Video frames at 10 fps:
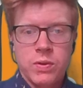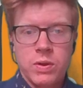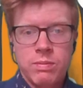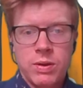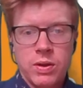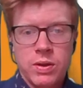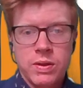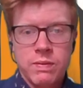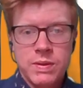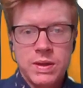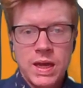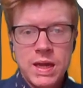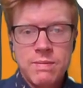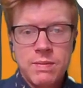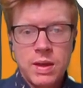certain periods of the
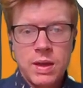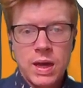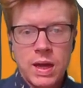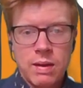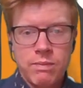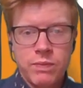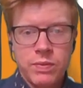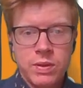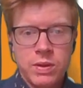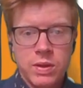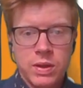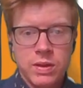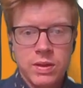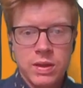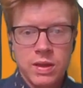day. You
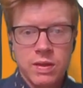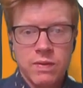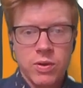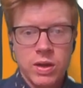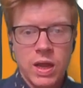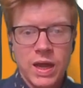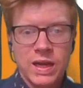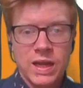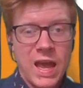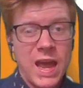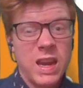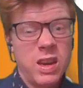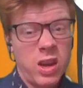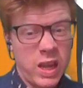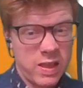can see this is very likely
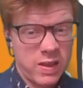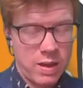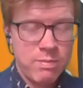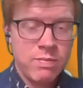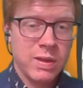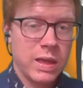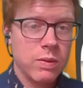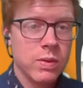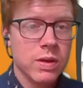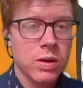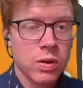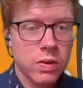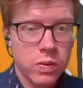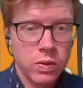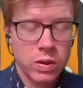at night time. The kiwi is a
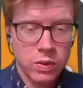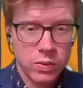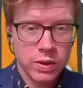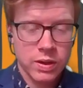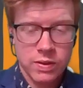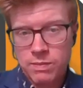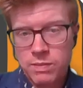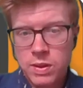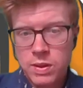nocturnal organism.